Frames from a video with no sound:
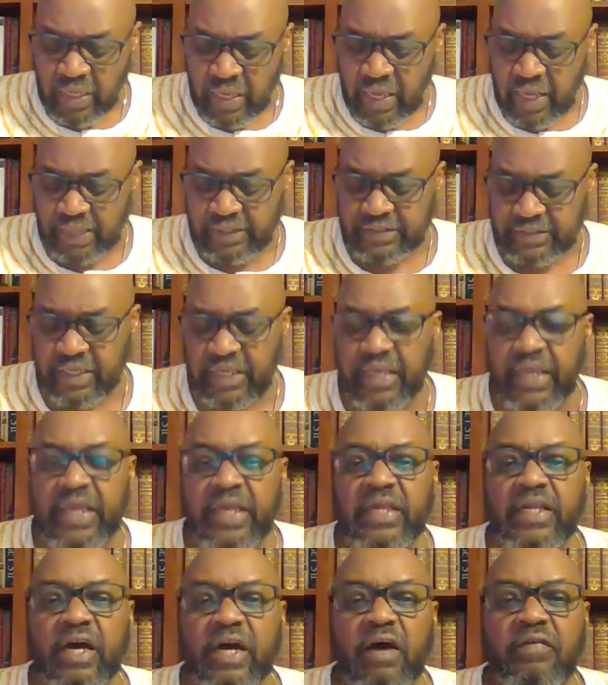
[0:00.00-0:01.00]
As
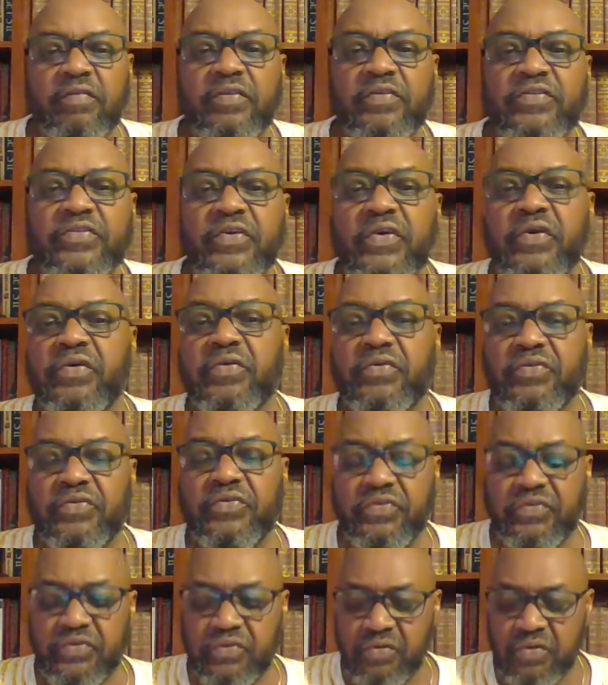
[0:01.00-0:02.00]
head of the
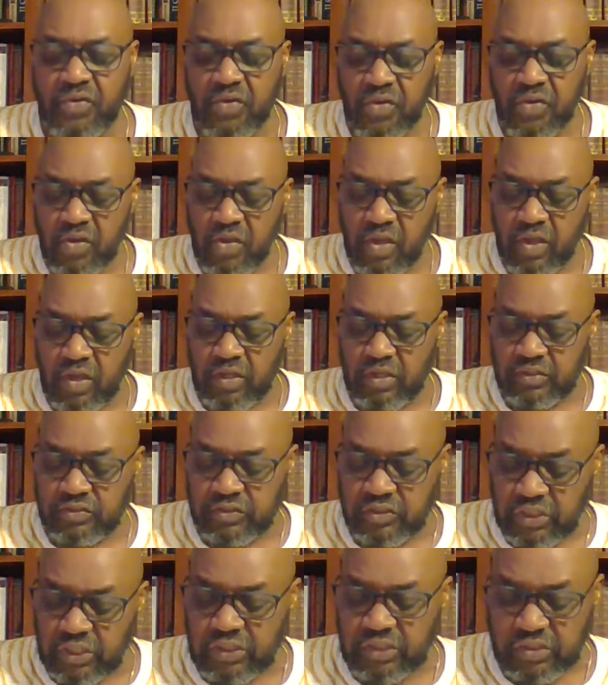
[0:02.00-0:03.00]
church,
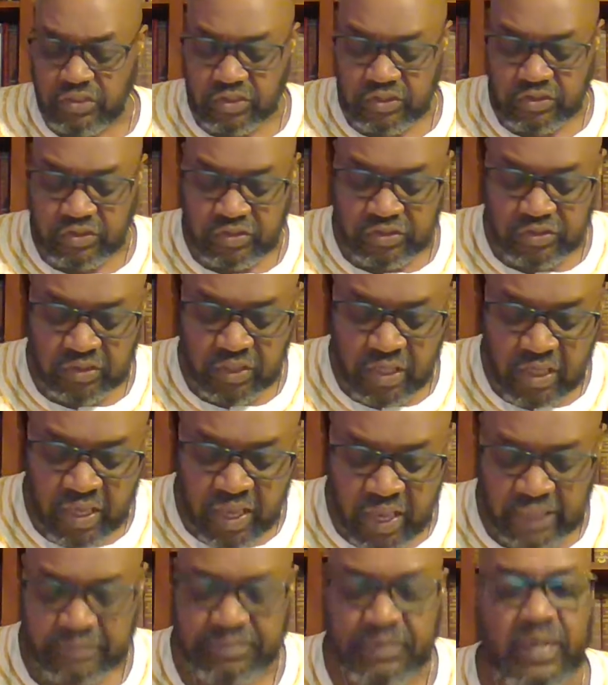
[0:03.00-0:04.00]
Jesus
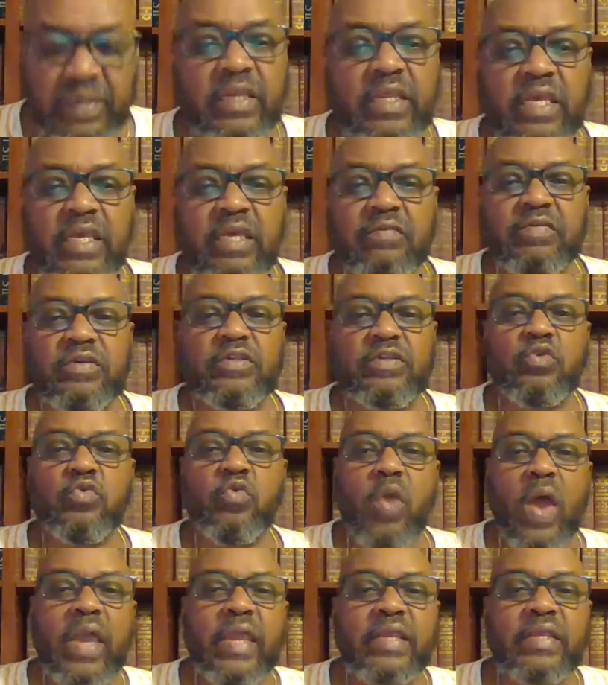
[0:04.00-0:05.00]
has been given the
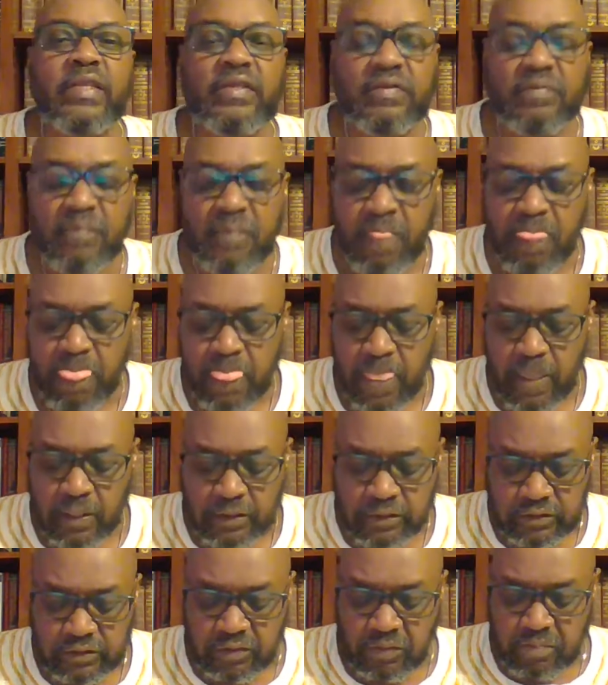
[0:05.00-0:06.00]
right
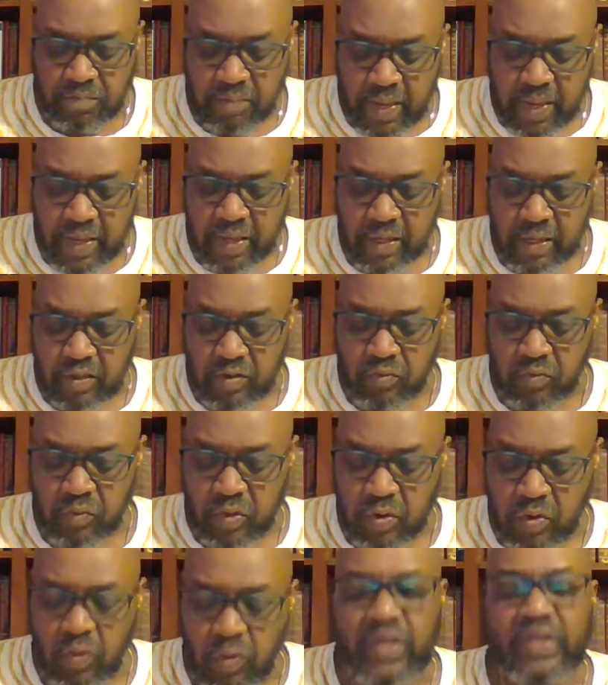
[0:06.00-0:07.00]
to make
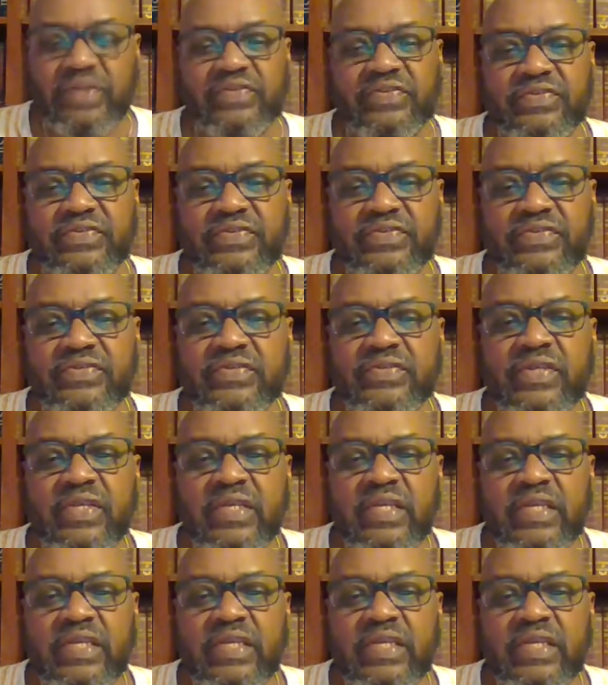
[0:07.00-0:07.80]
requests.